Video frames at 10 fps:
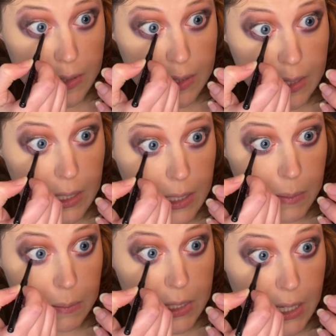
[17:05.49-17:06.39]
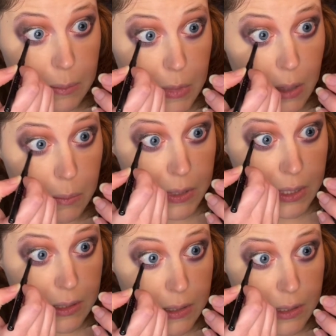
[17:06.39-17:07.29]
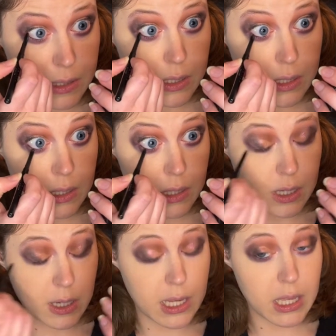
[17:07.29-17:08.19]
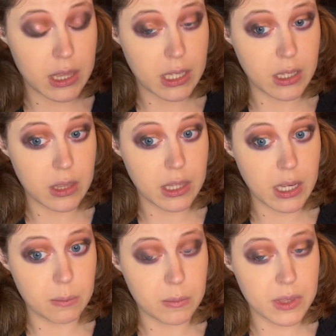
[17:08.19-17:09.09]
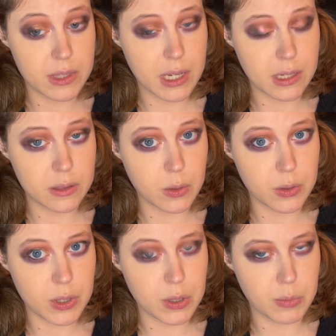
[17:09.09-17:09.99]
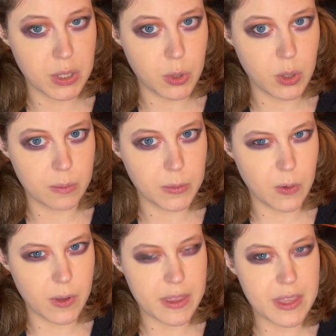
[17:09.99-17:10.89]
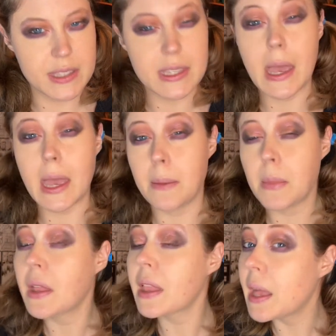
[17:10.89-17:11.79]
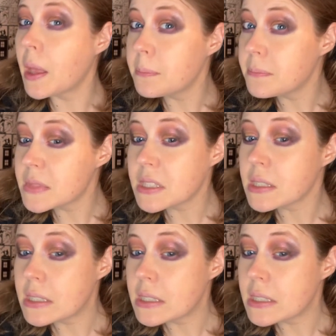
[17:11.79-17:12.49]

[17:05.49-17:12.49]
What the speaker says: scheme type companies. I can't think of the name, the technical term people call them now. I think it's MLMs.